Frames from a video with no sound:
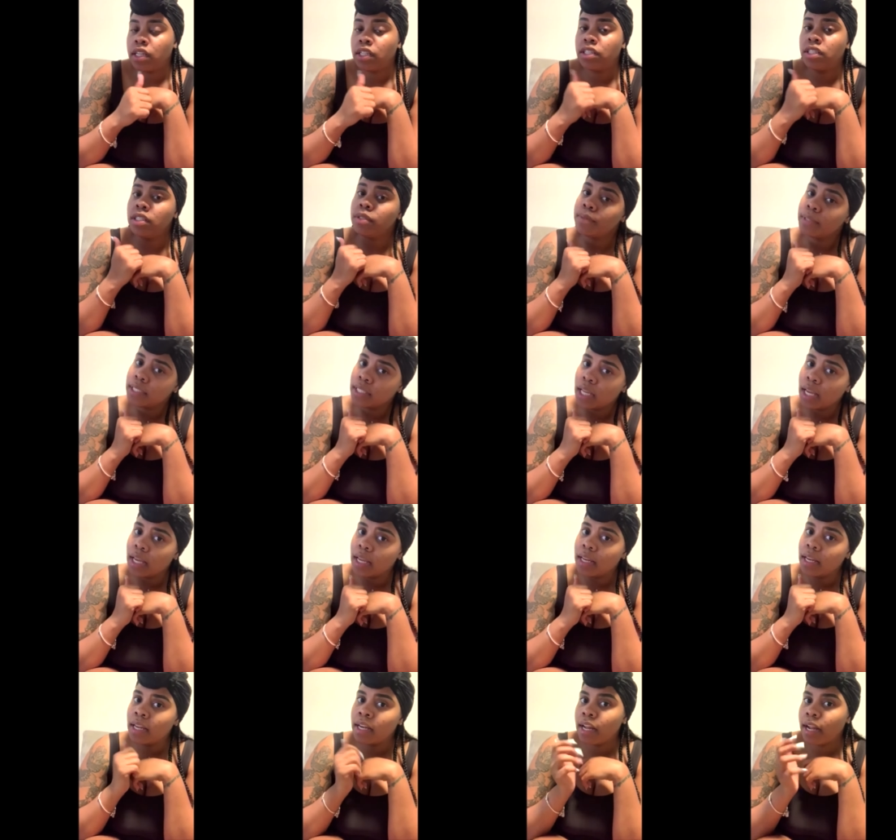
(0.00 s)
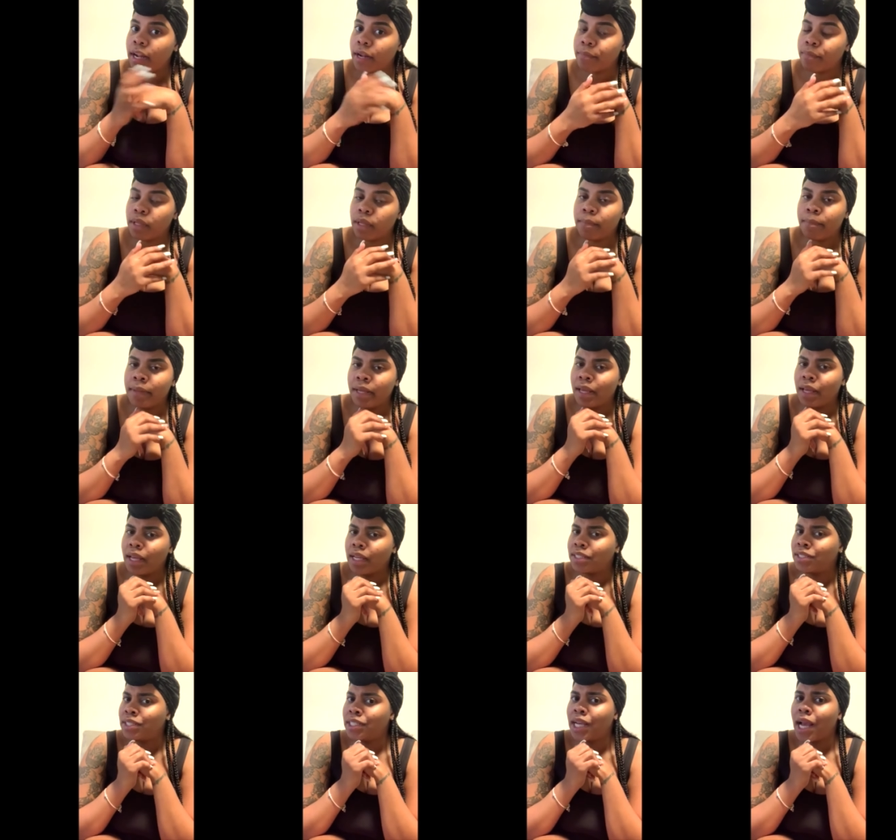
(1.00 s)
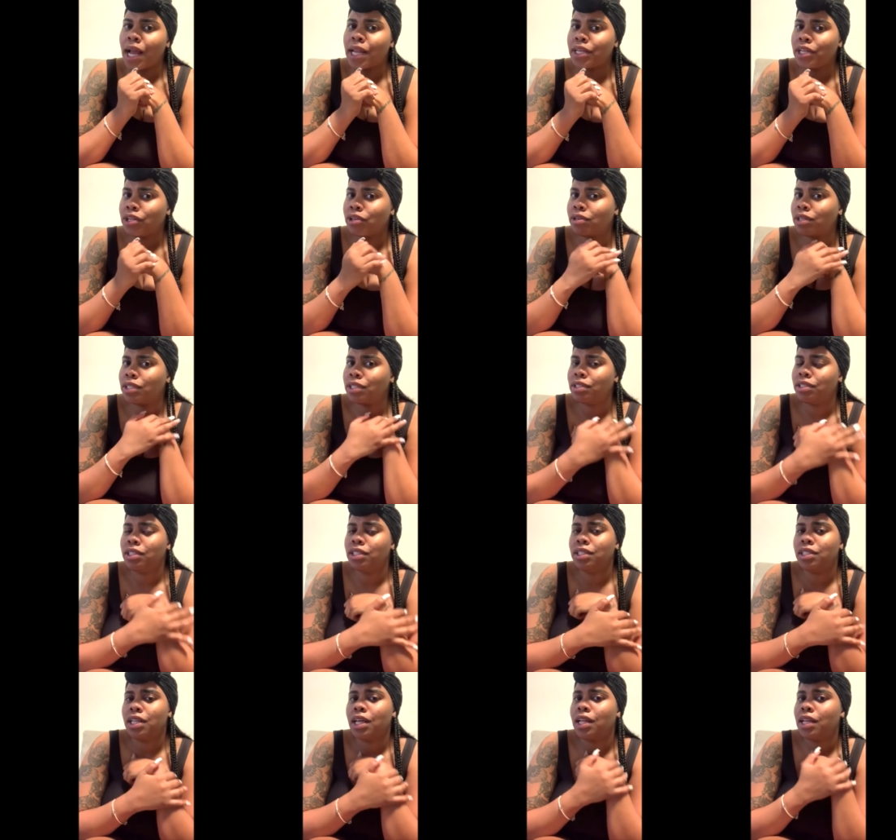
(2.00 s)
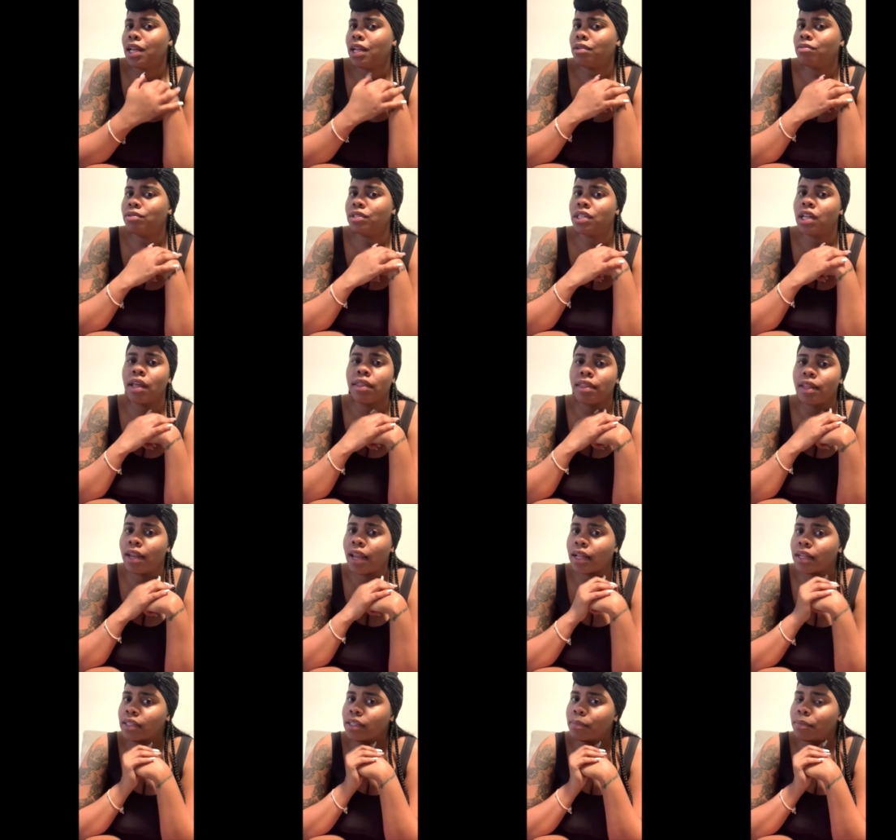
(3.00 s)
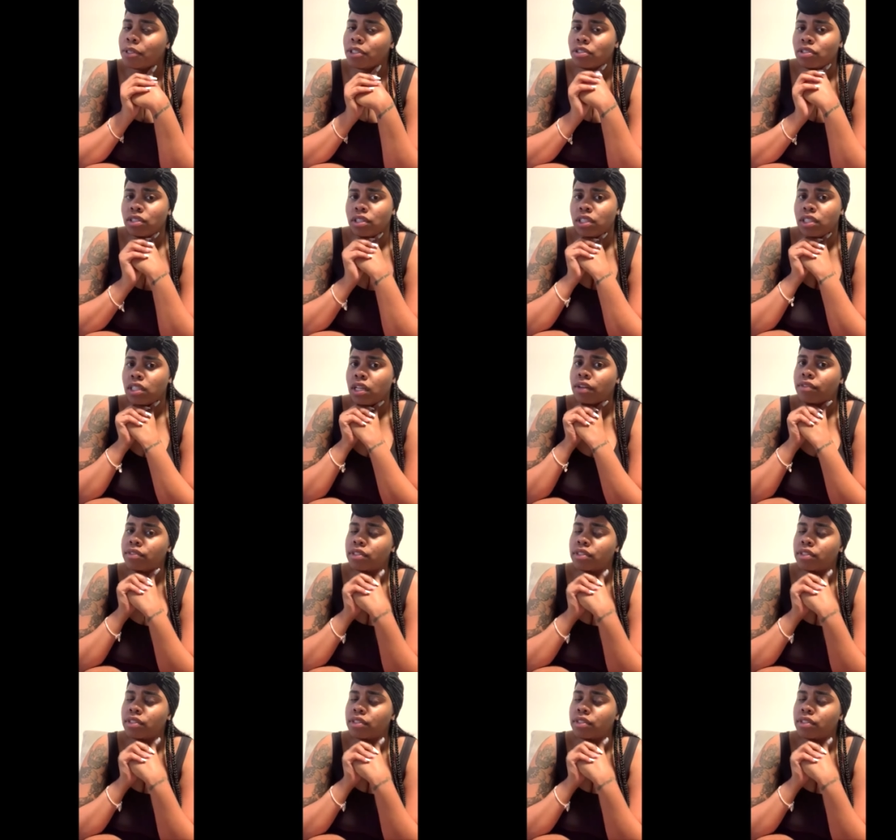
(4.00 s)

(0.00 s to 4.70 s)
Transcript: and she was staying in an Airbnb, and she got there and she said that it was nothing like the pictures and stuff.